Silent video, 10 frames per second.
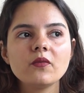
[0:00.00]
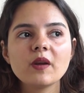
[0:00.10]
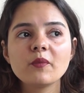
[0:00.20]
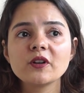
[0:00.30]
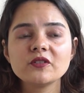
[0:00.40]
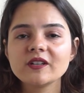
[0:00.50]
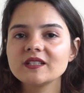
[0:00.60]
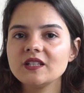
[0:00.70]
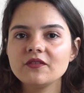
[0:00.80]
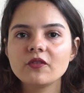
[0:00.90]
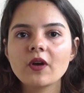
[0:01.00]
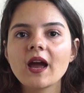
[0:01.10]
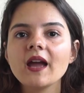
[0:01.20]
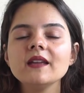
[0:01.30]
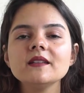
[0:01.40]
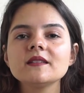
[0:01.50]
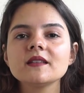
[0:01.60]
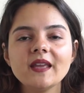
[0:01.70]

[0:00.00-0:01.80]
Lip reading: reproductive rights,